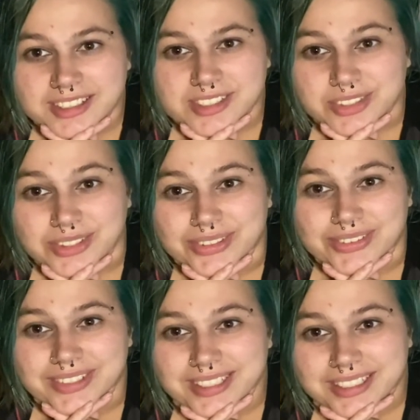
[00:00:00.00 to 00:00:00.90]

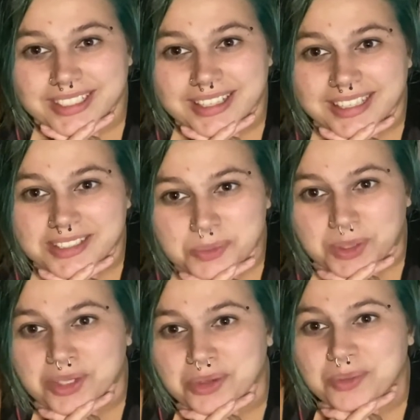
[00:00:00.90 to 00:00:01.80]
So that's
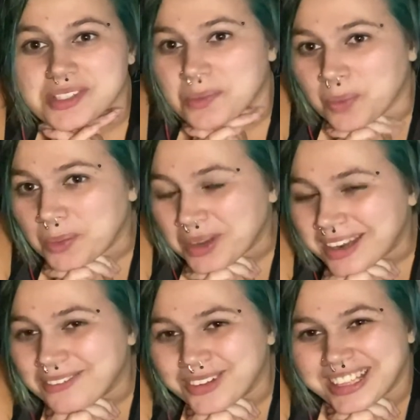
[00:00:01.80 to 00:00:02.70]
part of the reason we would
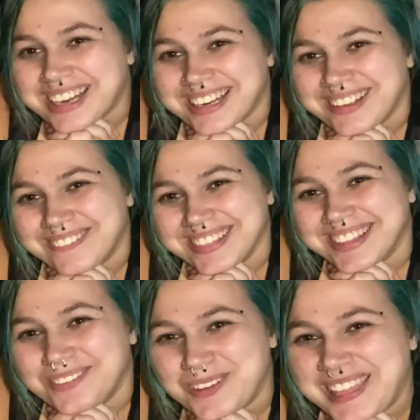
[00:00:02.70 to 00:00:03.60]
never let anyone
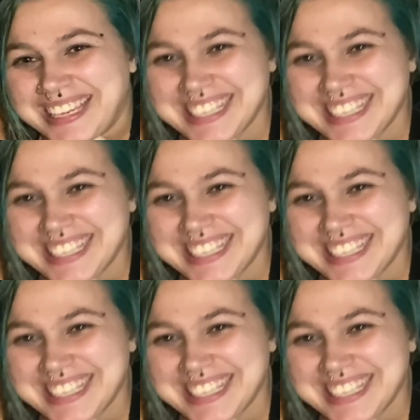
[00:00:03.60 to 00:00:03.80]
live with us.